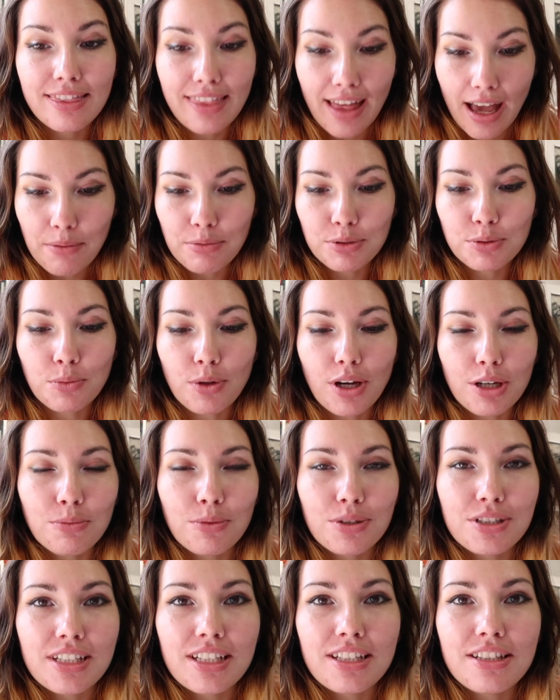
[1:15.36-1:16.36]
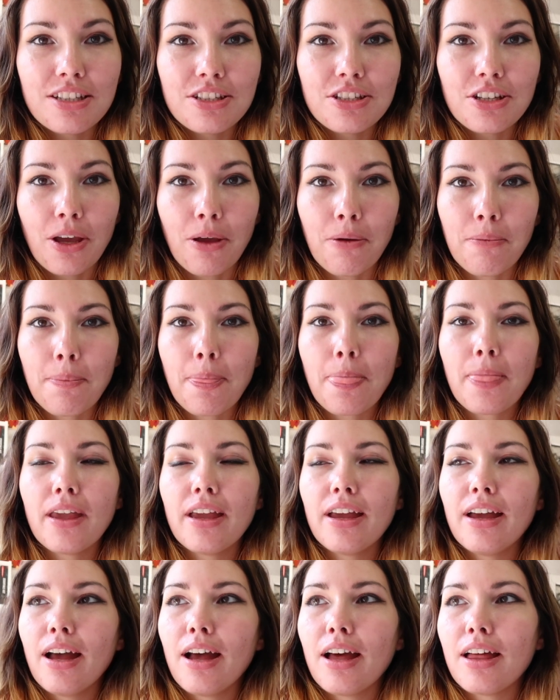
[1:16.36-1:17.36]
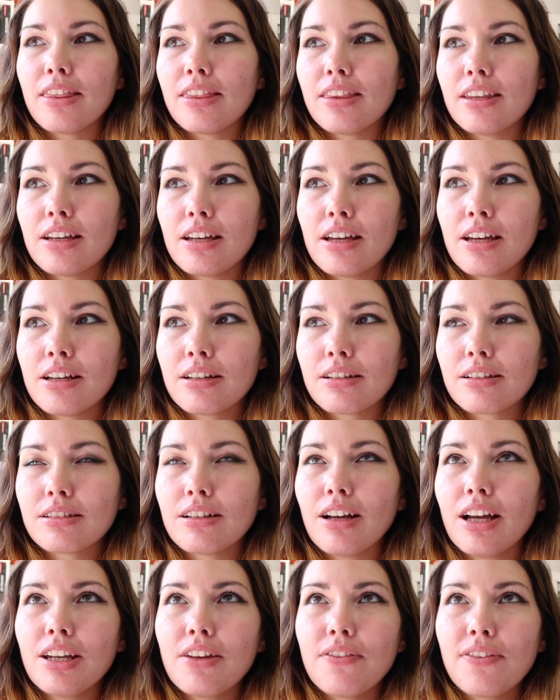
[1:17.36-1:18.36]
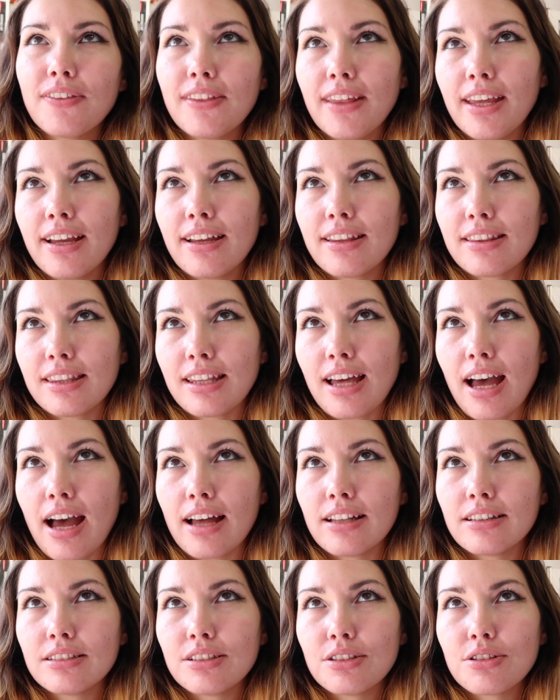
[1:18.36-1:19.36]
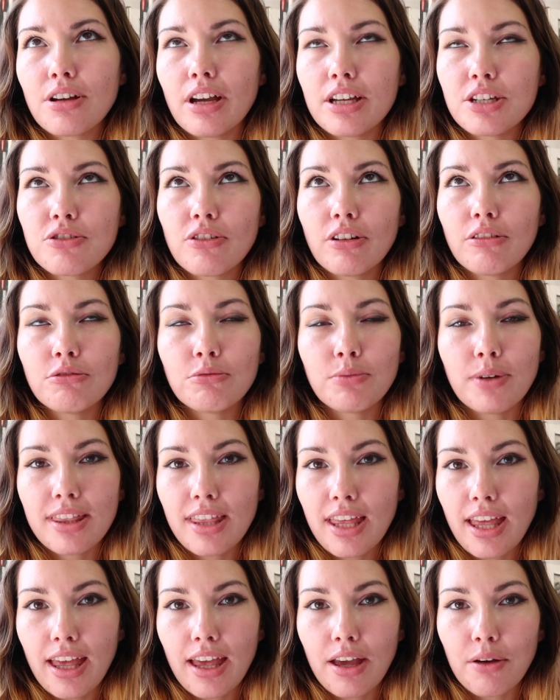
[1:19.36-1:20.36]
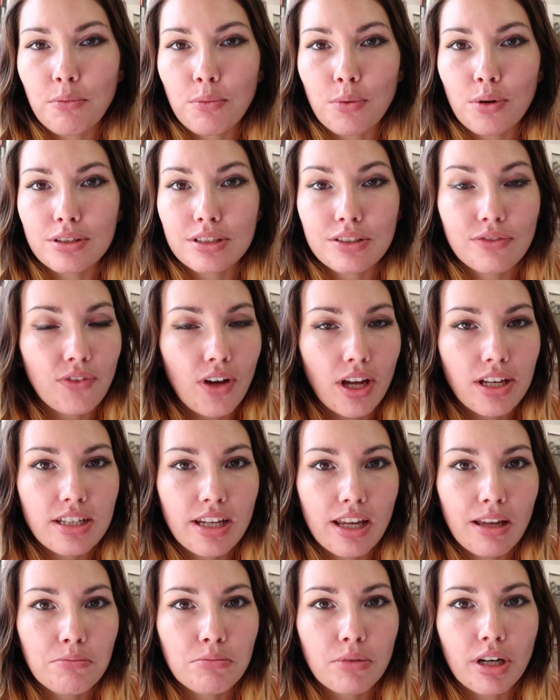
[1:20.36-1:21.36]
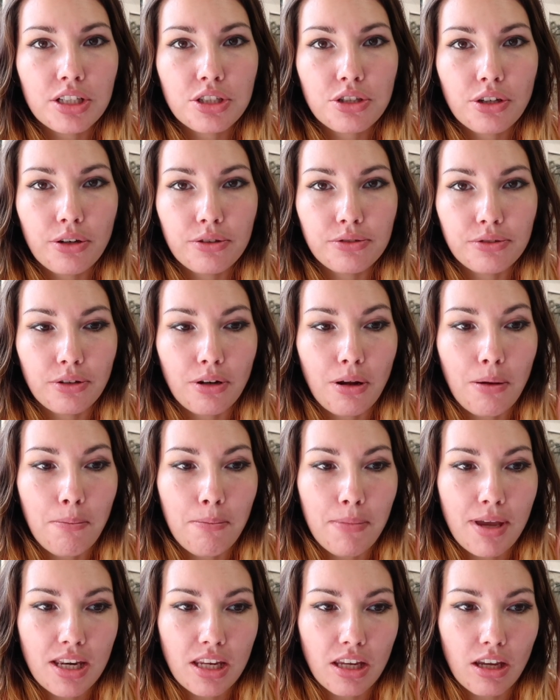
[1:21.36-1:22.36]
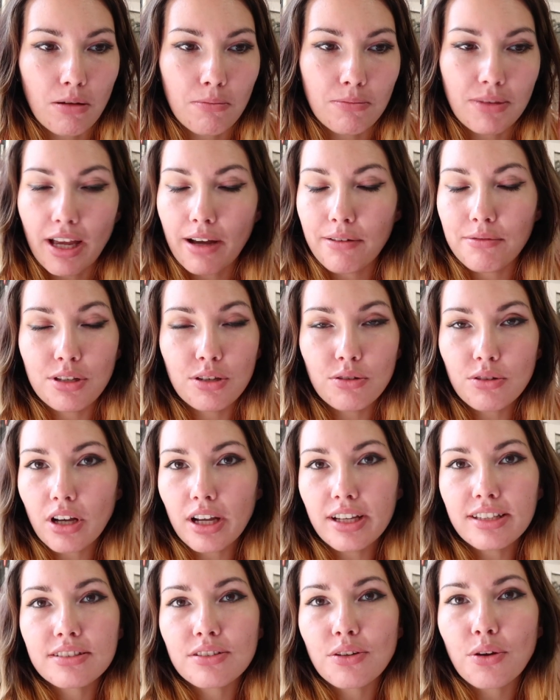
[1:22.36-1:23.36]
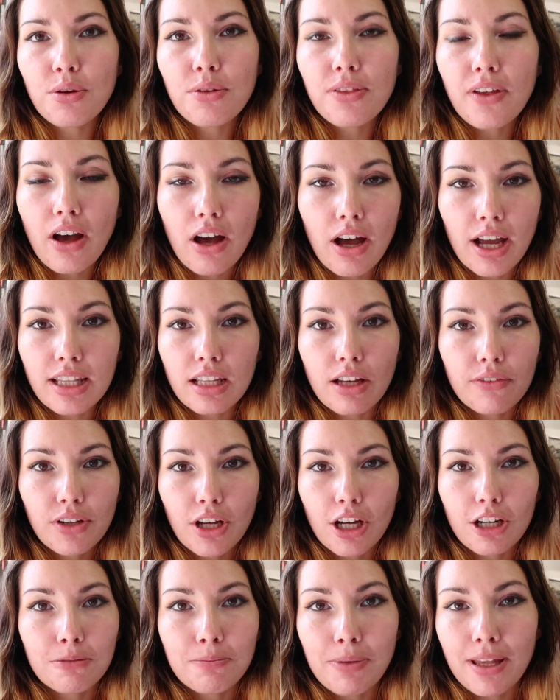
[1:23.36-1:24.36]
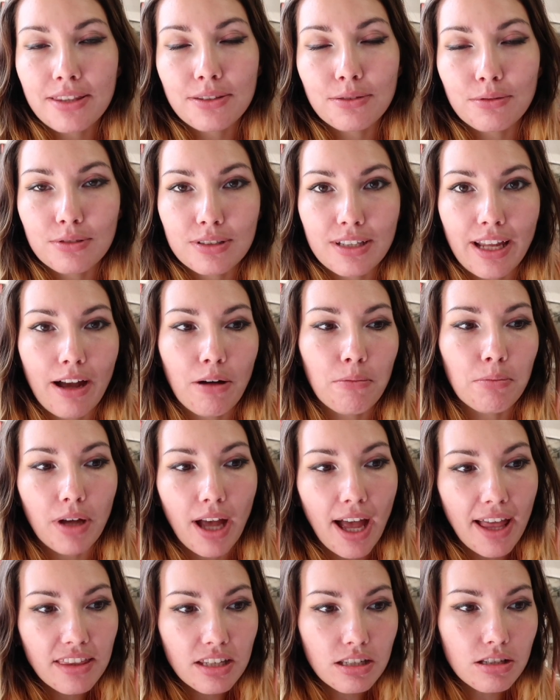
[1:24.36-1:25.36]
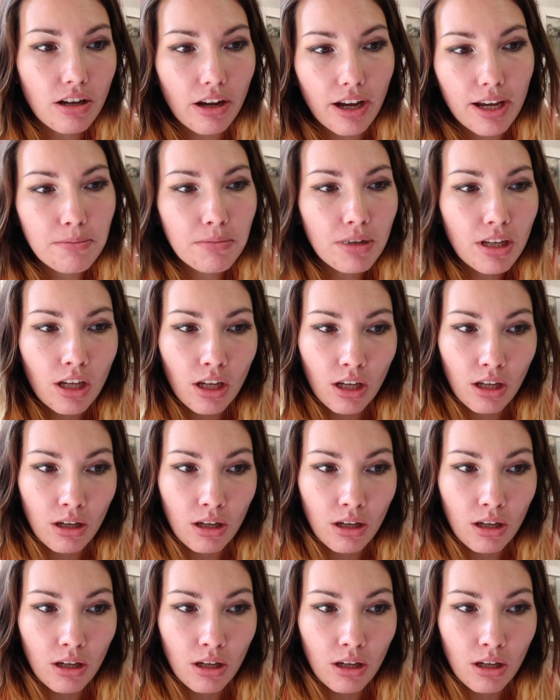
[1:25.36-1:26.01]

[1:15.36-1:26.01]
That was what I wanted to do. The kind of thing that I struggled with here was finding my chosen medium. Now, you guys know that I love coloured pencils now, but at the time,